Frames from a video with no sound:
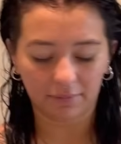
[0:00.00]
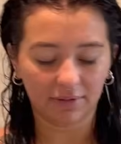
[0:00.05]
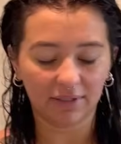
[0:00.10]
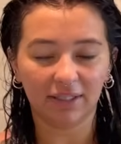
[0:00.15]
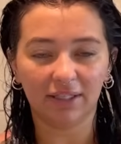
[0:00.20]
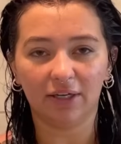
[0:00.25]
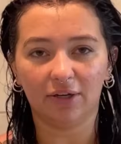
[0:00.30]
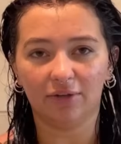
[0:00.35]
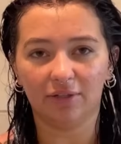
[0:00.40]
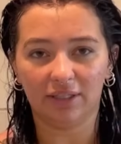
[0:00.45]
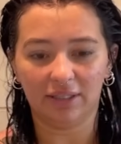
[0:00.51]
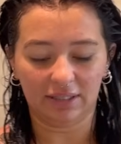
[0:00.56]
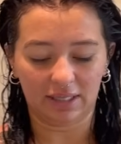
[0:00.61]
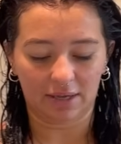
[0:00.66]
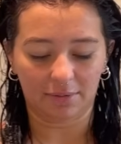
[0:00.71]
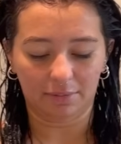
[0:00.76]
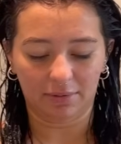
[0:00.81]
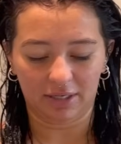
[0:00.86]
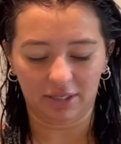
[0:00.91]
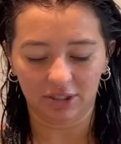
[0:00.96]
really don't need
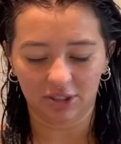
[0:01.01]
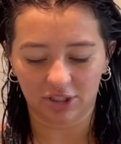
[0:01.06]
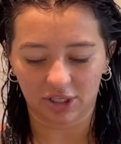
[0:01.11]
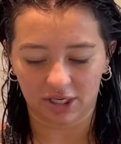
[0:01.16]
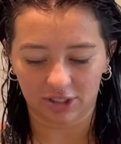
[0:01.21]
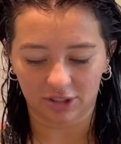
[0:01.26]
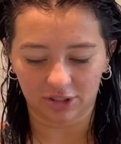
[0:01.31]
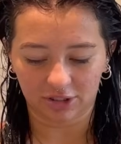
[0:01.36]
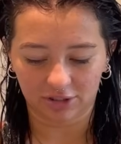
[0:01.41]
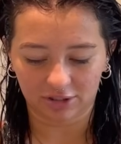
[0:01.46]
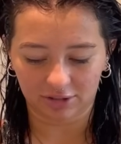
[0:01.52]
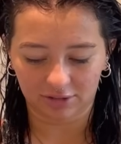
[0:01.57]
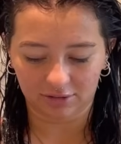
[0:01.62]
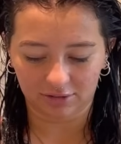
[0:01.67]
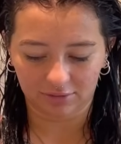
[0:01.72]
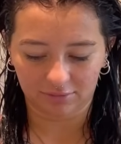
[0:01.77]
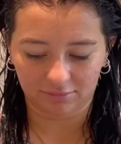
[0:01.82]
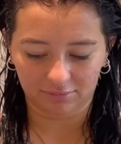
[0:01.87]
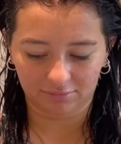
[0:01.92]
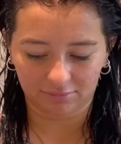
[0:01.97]
that much, I just...
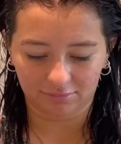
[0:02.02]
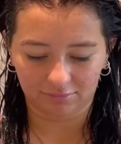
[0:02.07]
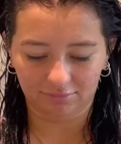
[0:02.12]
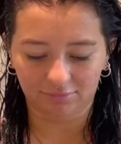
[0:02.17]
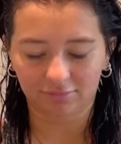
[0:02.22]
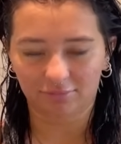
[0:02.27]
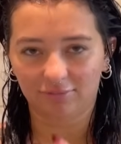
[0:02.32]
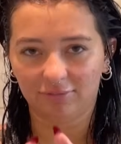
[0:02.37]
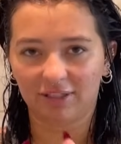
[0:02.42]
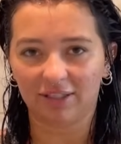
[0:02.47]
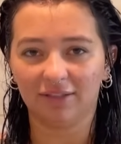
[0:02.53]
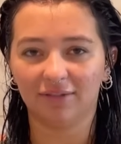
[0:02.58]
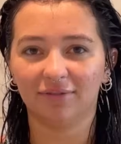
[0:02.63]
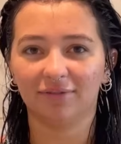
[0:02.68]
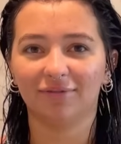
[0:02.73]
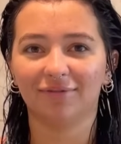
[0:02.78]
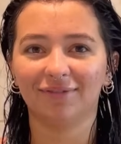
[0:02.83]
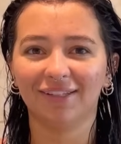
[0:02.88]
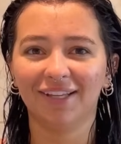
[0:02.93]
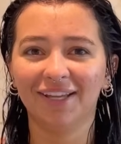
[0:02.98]

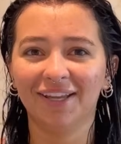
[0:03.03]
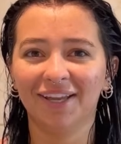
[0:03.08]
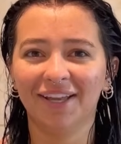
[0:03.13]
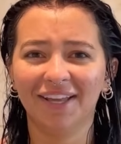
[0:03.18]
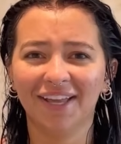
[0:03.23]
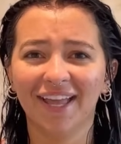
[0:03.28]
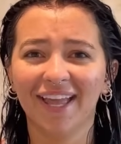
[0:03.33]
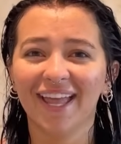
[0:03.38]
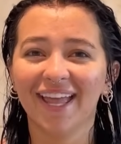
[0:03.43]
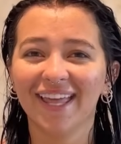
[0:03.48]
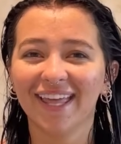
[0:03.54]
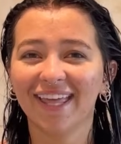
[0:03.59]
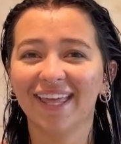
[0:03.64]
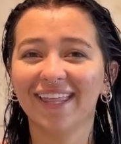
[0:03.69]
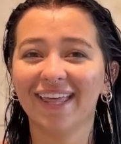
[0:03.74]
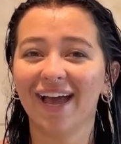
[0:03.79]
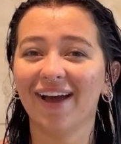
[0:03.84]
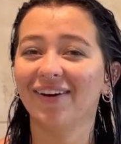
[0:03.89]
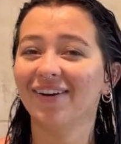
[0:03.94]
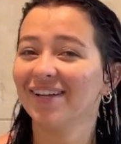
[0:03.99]

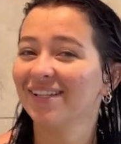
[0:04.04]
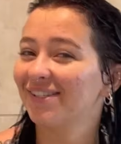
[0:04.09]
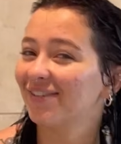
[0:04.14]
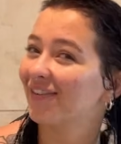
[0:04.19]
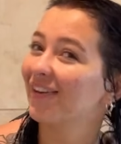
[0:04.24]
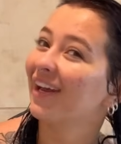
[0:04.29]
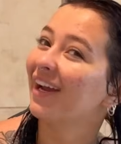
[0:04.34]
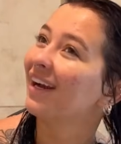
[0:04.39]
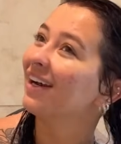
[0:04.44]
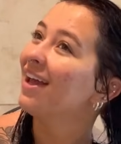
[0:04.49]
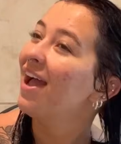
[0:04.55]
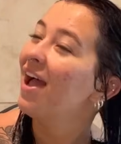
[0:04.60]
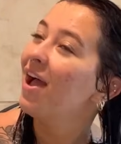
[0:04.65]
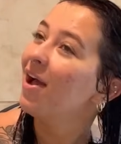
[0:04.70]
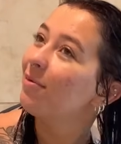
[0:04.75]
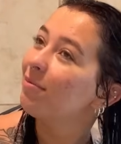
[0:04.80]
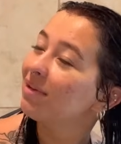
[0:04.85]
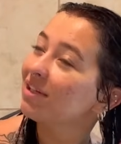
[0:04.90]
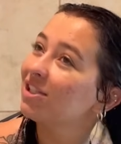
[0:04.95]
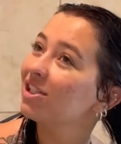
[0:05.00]
That was weird.
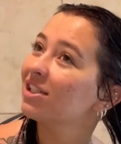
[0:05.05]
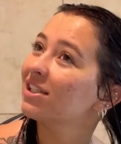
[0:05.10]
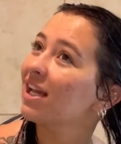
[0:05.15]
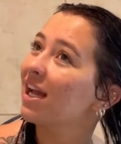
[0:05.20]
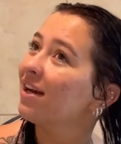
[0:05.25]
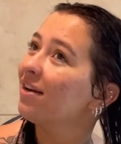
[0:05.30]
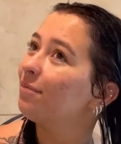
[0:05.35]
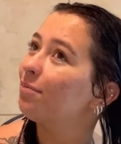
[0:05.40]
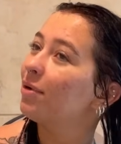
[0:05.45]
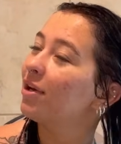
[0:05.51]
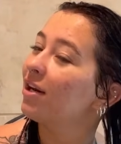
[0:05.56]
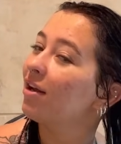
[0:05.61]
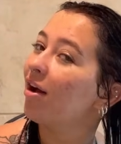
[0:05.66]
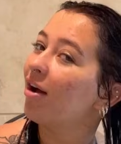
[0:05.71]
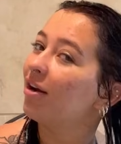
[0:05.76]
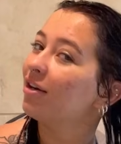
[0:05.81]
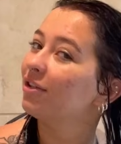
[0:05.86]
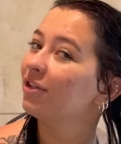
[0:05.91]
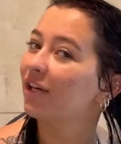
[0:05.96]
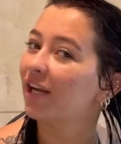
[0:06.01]
But just kind of put it
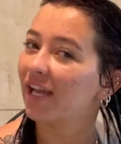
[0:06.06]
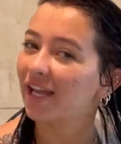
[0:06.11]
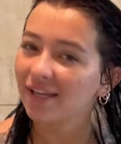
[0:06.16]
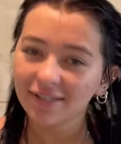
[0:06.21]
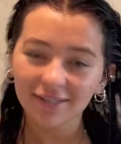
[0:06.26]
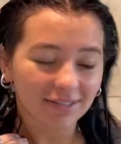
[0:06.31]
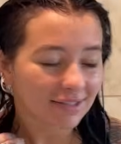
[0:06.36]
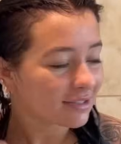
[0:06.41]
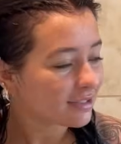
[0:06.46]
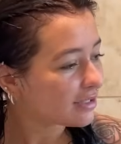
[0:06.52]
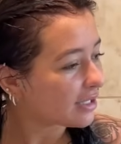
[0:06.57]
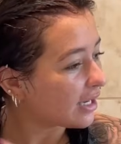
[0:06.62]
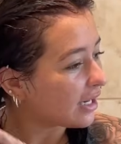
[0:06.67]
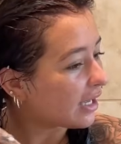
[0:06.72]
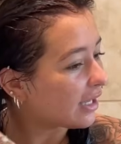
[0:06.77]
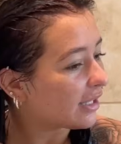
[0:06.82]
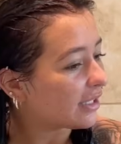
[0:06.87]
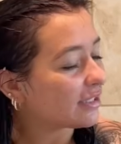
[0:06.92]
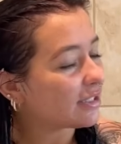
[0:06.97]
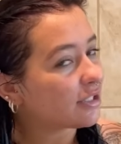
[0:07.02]
on your ends, and
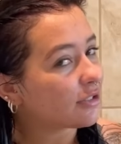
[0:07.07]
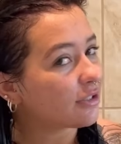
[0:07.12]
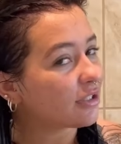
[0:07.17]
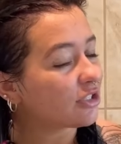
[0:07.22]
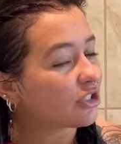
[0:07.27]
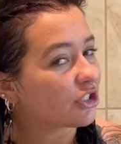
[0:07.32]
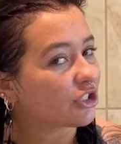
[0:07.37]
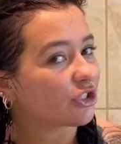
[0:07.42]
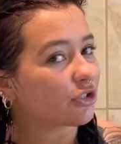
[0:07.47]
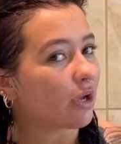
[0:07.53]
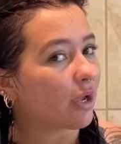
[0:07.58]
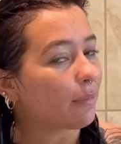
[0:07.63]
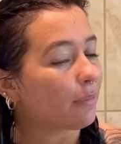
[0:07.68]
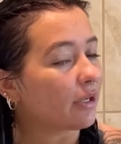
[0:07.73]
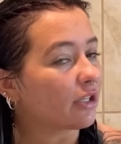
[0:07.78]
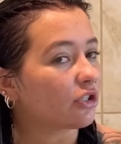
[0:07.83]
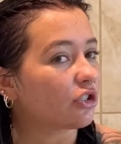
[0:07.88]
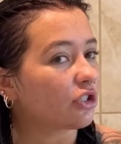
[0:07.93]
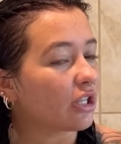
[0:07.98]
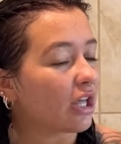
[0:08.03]
I like to do this just so I
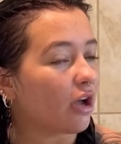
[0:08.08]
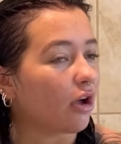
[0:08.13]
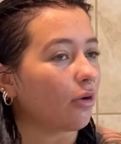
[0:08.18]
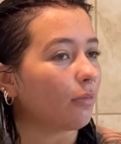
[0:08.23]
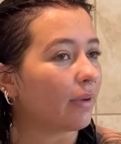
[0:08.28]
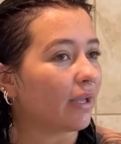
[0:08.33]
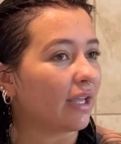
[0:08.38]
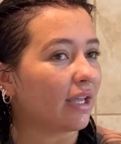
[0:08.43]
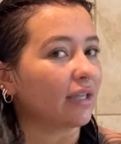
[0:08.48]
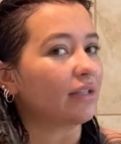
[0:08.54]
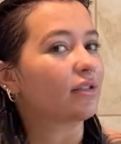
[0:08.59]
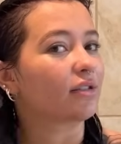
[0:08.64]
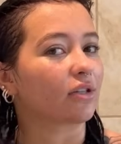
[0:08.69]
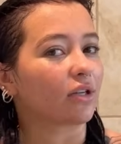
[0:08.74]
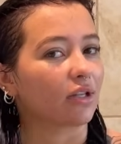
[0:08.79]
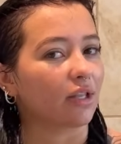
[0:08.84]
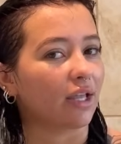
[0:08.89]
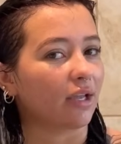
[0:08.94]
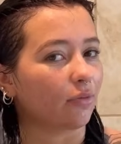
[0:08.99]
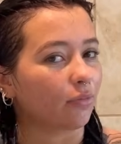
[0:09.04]
make sure that all my ends are
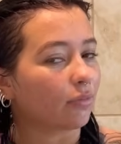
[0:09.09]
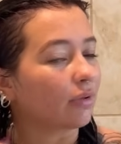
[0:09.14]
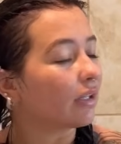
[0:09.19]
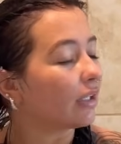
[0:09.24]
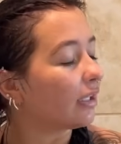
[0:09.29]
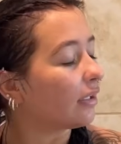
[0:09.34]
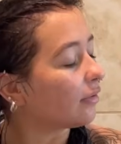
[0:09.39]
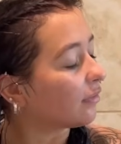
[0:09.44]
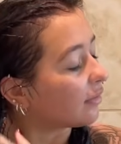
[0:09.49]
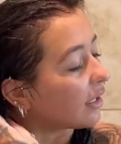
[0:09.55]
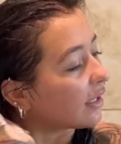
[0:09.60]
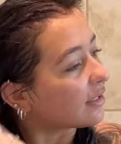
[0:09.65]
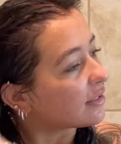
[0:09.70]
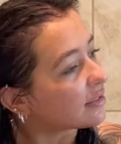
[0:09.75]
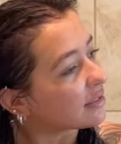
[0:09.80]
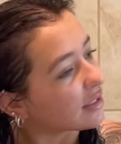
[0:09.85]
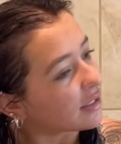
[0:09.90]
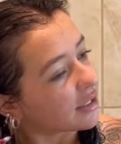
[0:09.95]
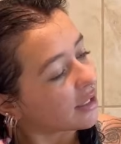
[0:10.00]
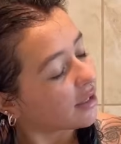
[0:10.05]
really
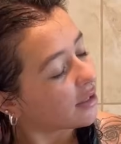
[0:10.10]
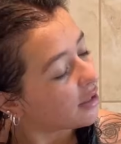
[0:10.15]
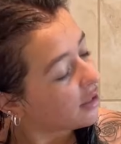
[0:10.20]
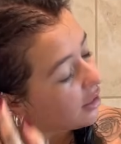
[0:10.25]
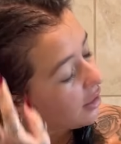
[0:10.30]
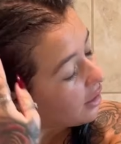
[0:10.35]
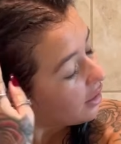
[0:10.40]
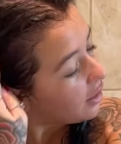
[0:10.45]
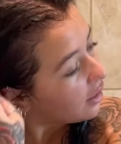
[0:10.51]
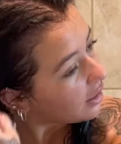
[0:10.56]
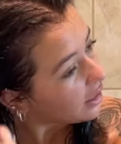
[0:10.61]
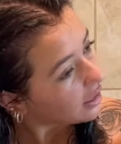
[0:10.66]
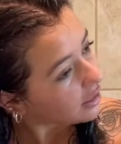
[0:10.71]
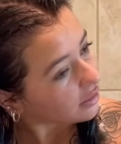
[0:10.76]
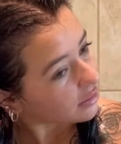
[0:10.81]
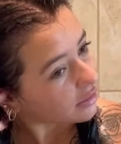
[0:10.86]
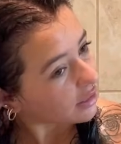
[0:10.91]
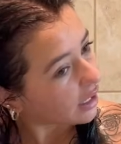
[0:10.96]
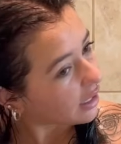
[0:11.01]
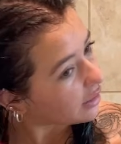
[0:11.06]
nice in it.
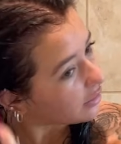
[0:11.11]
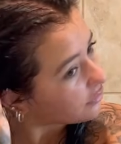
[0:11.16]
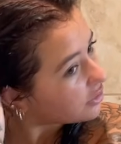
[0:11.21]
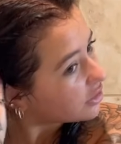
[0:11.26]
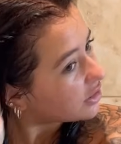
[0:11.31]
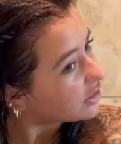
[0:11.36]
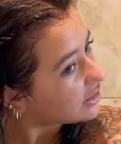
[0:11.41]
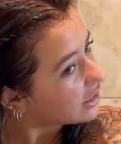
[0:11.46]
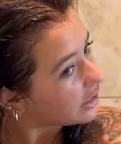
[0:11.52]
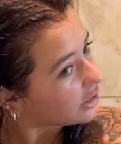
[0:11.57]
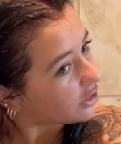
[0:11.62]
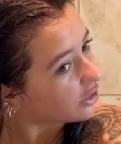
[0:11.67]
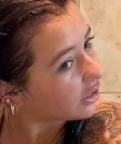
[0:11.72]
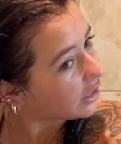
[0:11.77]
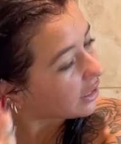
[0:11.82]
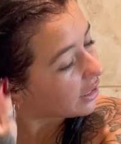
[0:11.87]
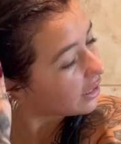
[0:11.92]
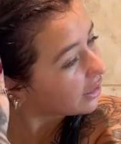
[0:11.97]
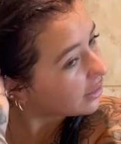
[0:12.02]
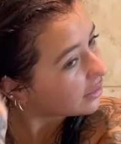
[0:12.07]
And kind of just take your
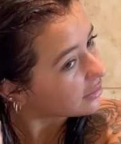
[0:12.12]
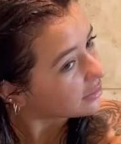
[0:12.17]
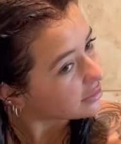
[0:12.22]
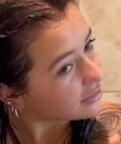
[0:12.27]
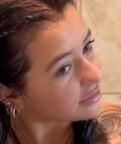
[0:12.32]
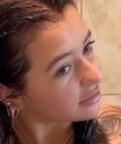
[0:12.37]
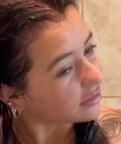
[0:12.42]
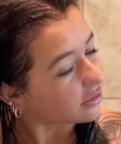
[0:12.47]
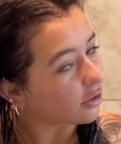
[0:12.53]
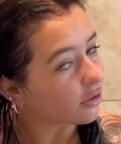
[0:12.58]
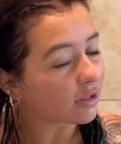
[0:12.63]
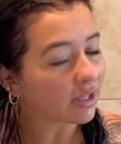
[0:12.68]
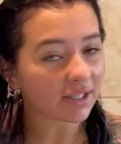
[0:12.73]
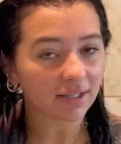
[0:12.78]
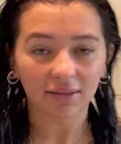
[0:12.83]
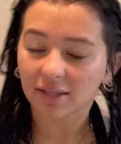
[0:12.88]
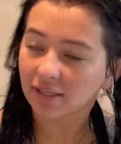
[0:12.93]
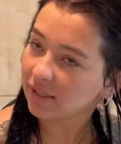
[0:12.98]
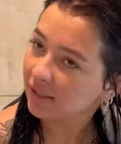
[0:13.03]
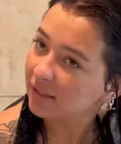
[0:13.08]
hands and go like
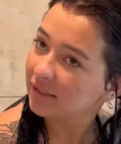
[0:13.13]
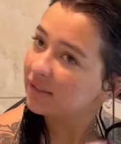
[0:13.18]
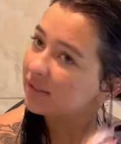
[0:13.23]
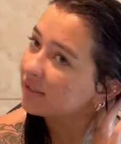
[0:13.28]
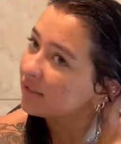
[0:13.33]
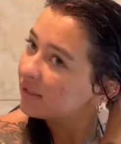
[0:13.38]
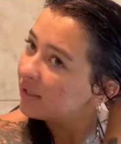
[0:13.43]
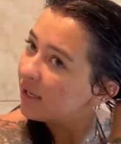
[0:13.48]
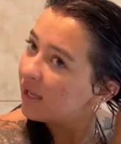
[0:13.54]
this.